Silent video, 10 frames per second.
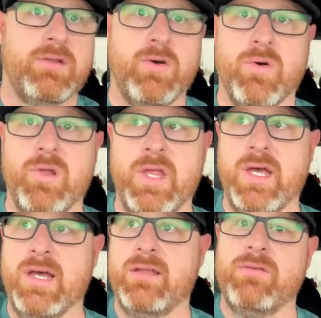or
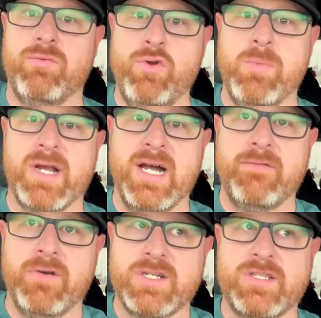the
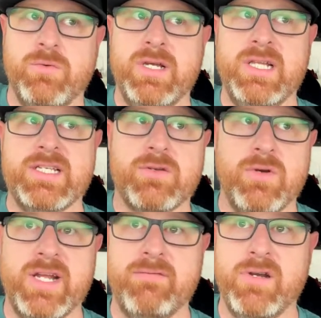Rubicon versus the Willys or
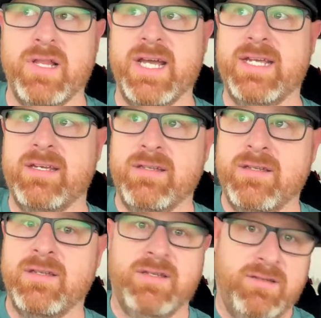whatever, like
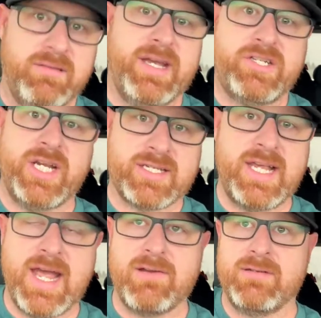that checks
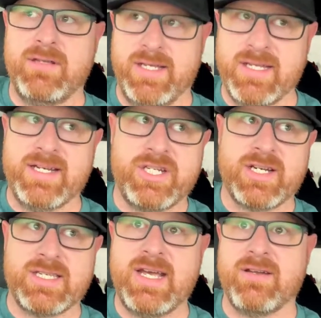out. Like that
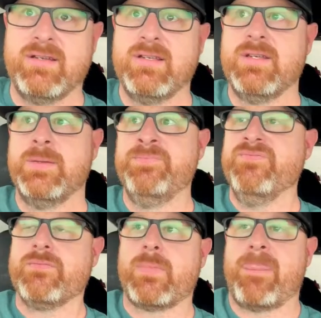checks out.
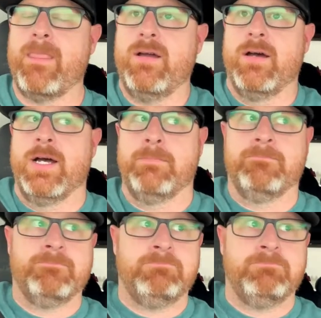Um,